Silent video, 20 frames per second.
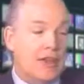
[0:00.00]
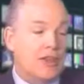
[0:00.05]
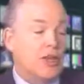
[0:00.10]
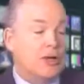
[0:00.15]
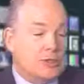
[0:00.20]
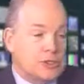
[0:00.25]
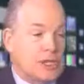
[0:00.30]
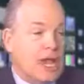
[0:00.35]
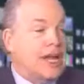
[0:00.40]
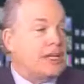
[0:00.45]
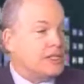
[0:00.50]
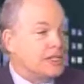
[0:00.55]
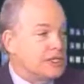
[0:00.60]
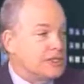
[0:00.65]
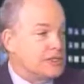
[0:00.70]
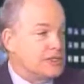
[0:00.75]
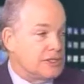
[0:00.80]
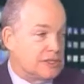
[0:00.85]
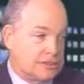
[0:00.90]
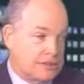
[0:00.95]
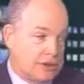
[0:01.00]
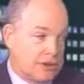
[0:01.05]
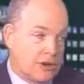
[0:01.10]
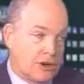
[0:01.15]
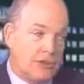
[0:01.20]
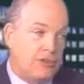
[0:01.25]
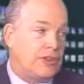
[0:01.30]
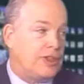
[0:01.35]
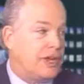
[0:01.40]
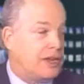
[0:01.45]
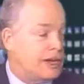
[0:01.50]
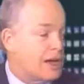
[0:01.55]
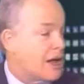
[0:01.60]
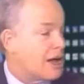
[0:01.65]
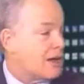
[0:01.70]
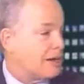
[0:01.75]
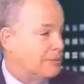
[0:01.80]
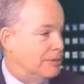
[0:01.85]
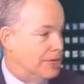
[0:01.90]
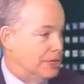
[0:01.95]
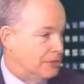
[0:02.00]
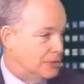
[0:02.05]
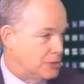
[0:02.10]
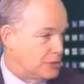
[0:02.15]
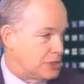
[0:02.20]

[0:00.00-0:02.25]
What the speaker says: and those sanctions hurt the economy.